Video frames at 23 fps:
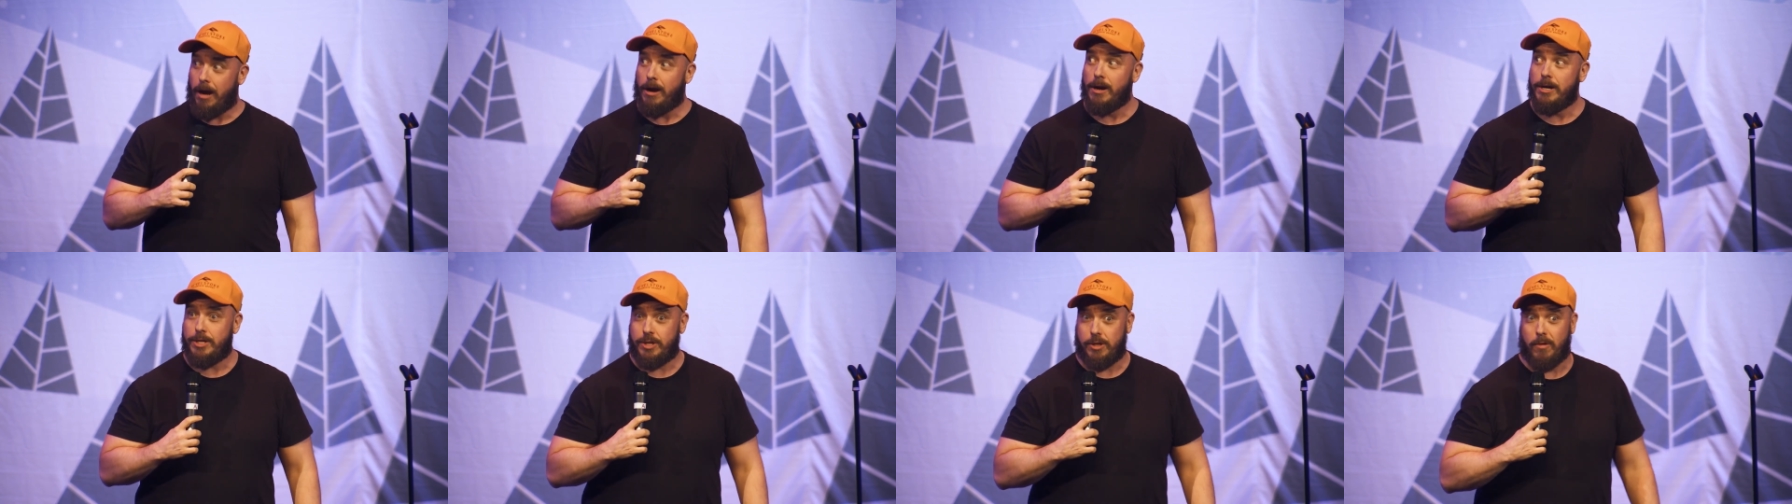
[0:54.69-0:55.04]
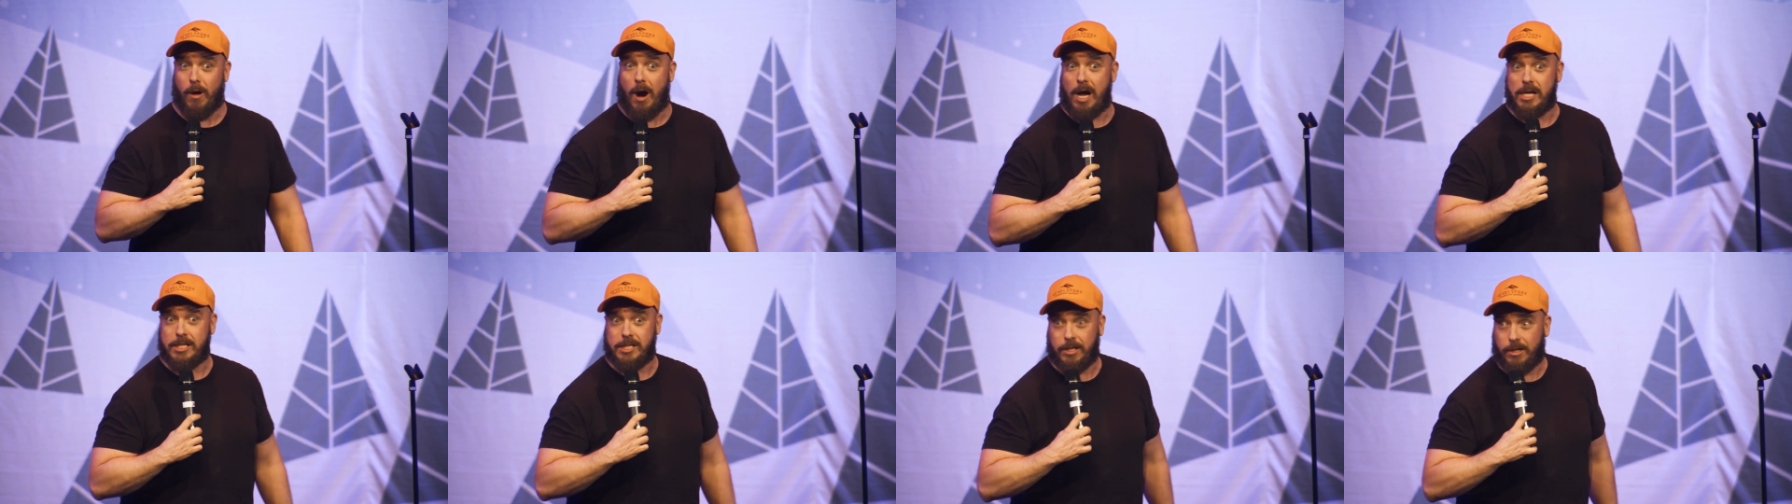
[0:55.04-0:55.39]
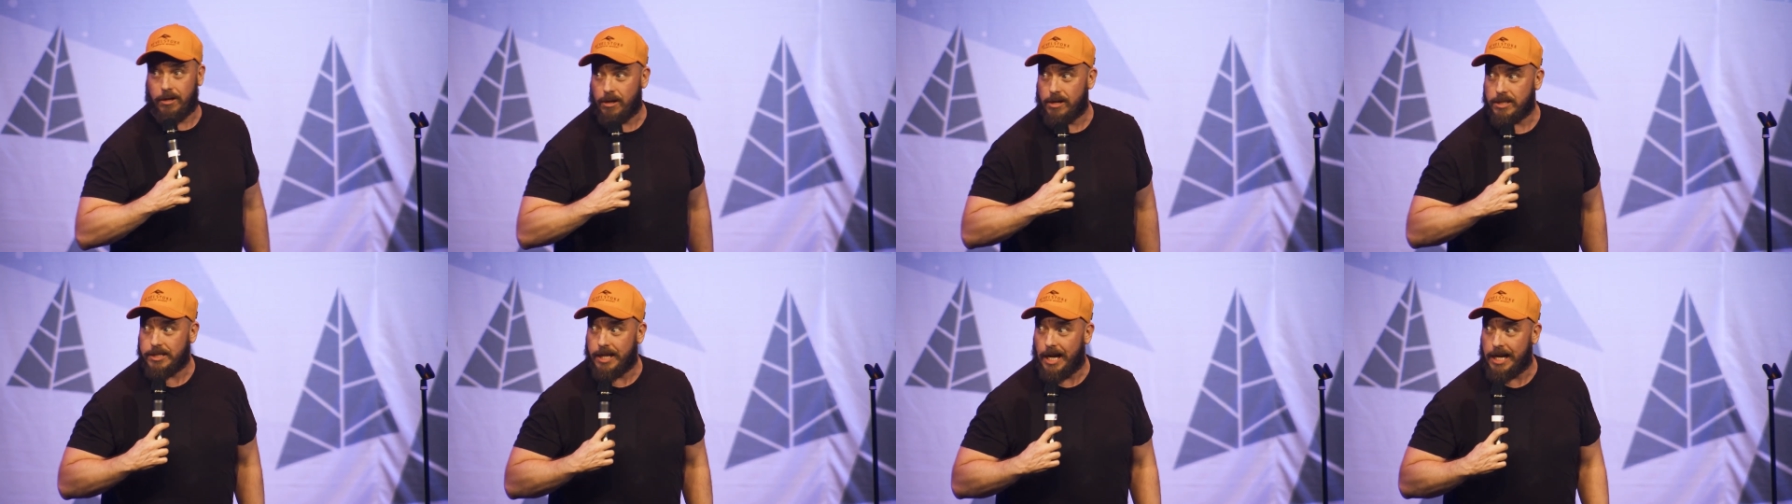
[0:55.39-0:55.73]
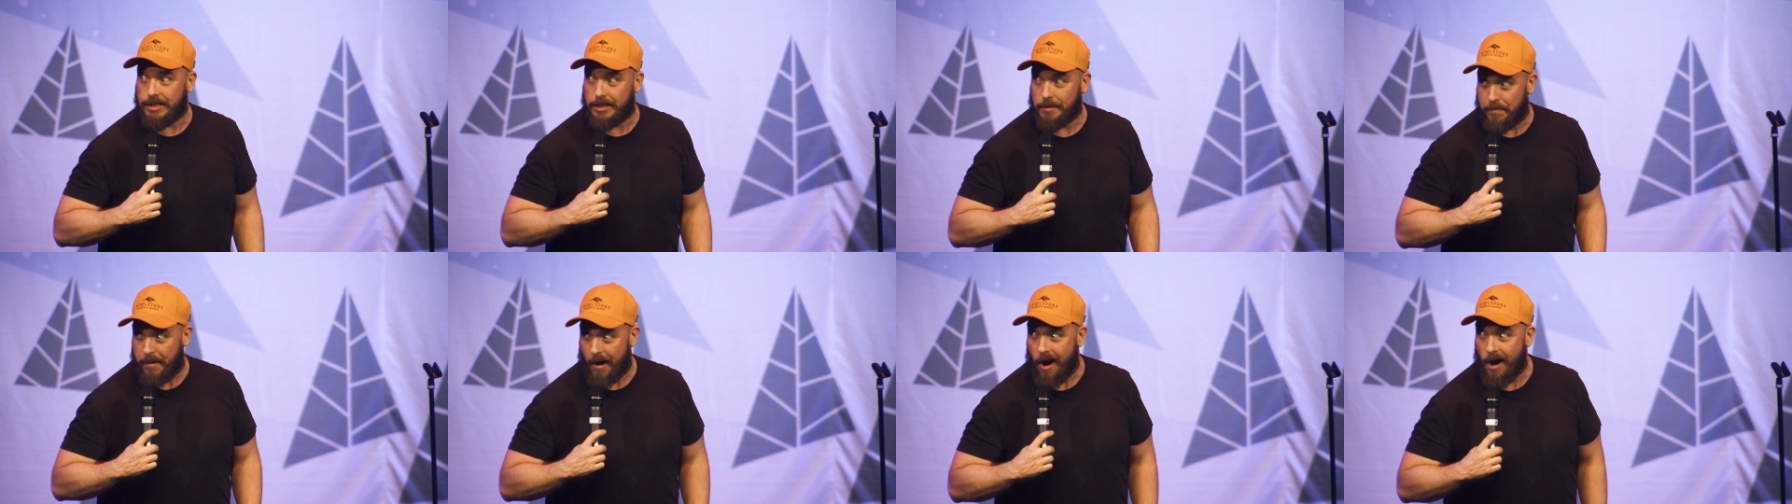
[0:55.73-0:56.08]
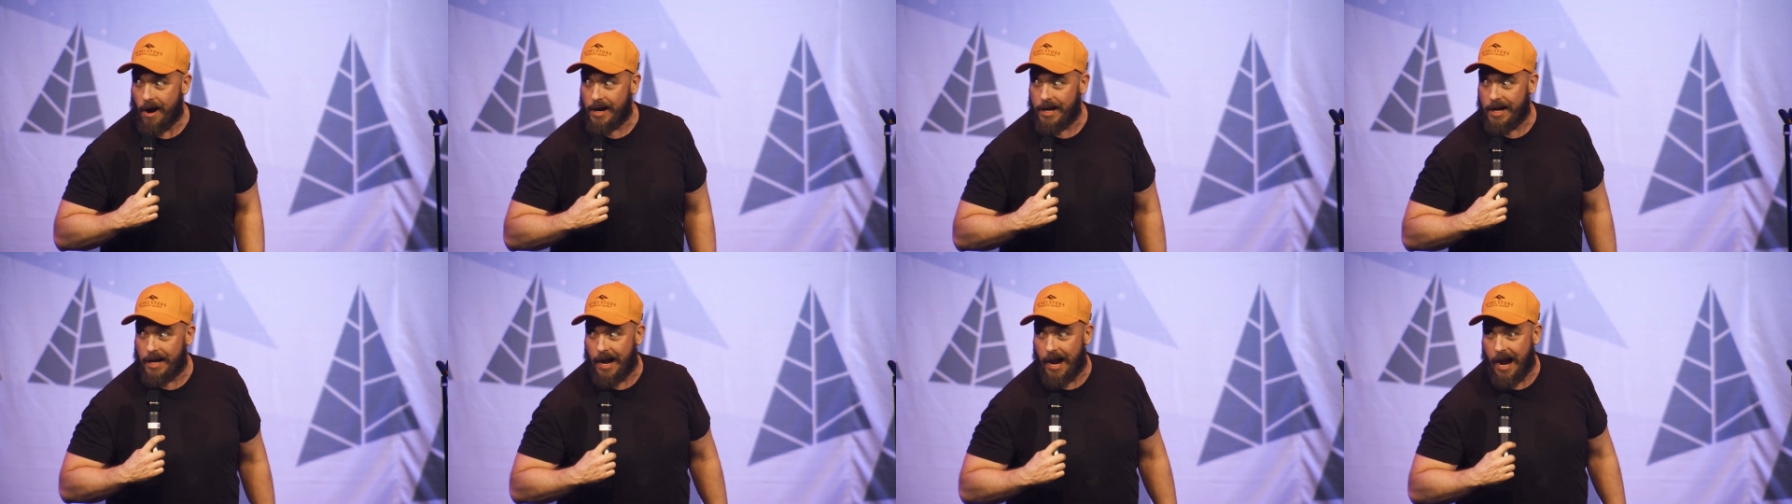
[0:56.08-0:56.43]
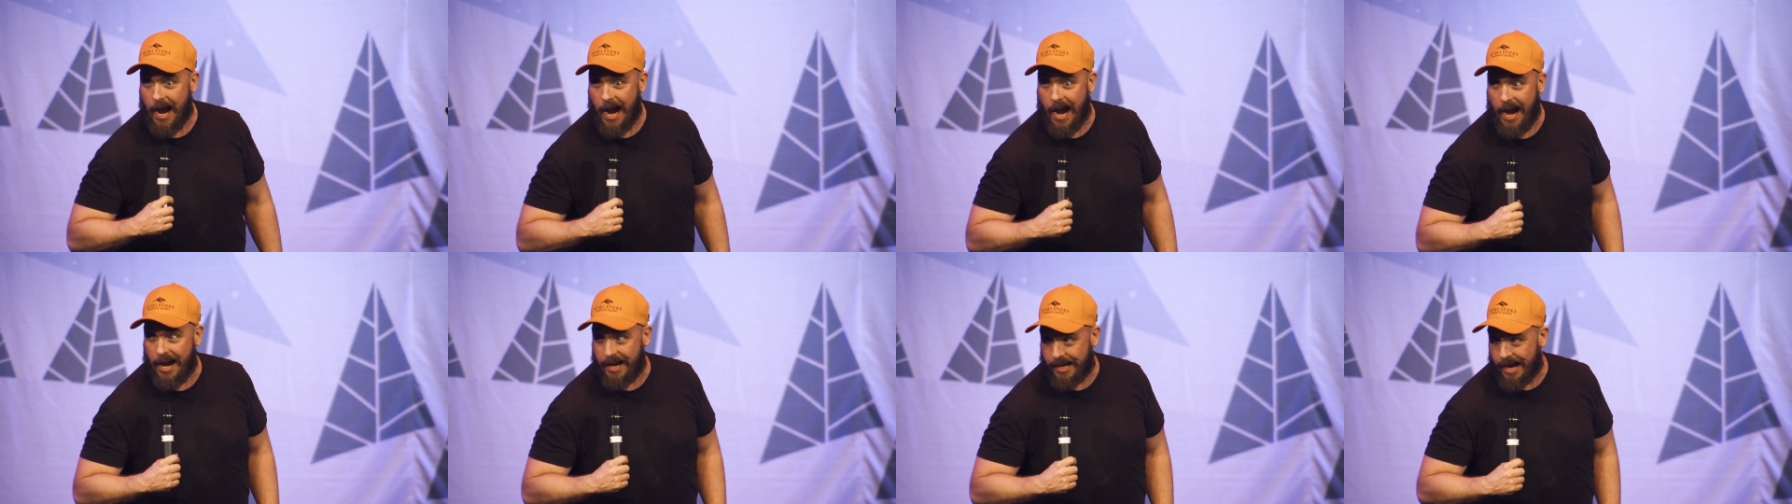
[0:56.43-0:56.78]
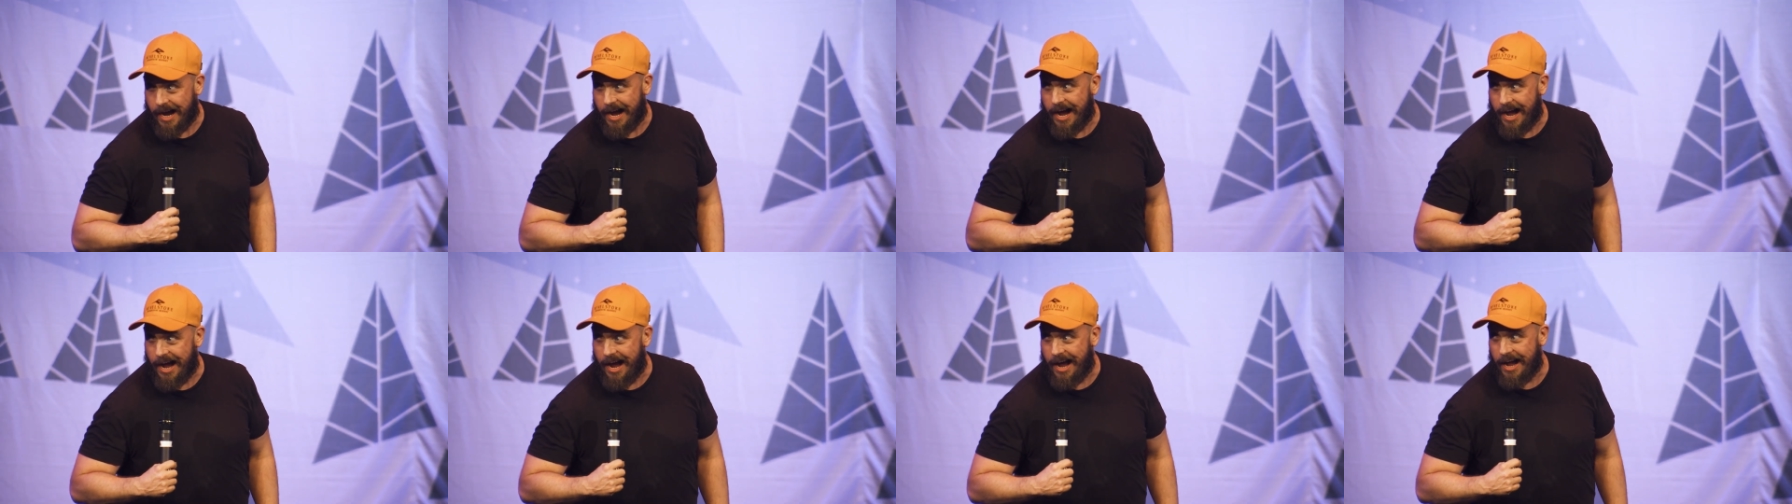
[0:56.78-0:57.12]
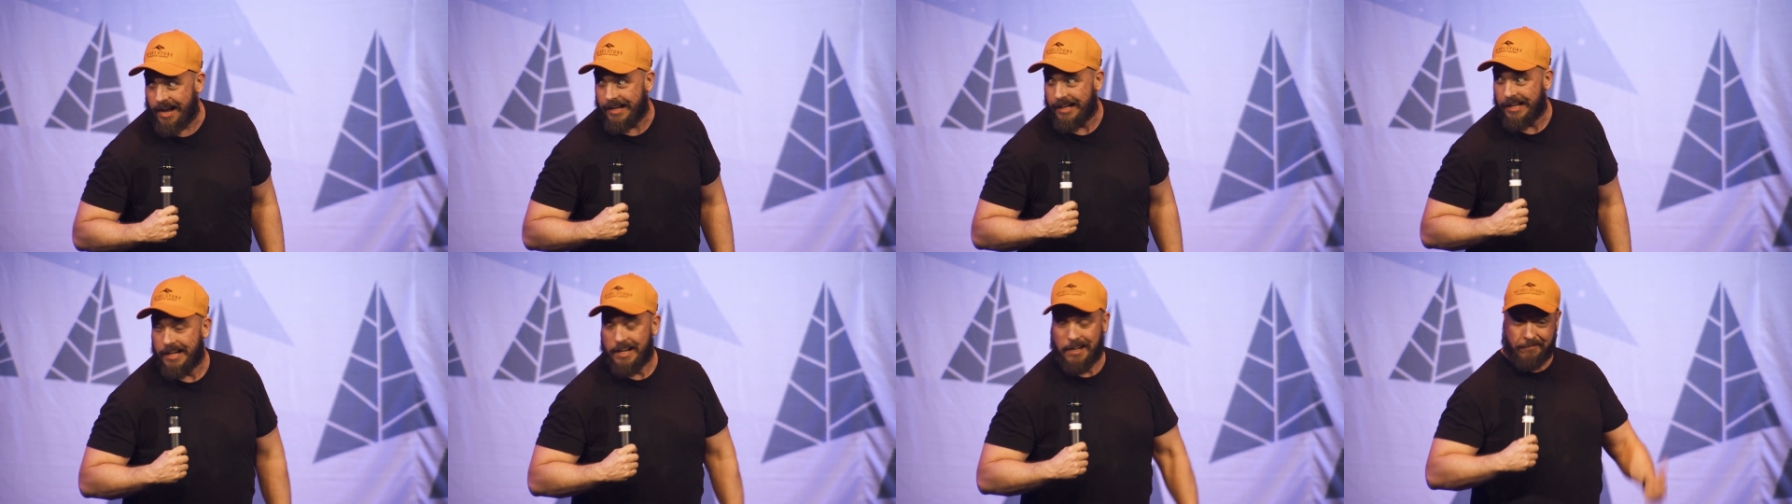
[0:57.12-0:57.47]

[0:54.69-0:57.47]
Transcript: I heard you Aussie girls like to party, hey, yeah?